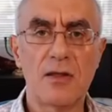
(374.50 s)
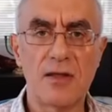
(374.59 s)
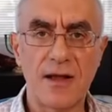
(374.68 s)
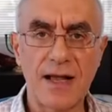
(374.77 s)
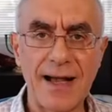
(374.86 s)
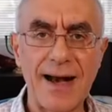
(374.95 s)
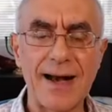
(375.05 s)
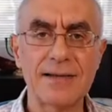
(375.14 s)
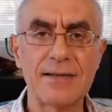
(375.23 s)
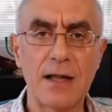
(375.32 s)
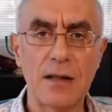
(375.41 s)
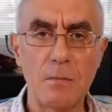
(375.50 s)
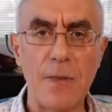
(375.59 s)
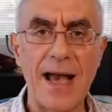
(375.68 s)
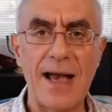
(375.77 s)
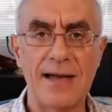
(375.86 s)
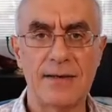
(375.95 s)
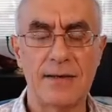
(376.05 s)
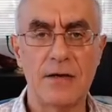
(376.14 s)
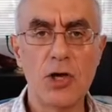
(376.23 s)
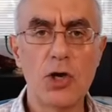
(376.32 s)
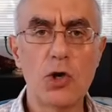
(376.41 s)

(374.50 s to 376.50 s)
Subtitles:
the carnal man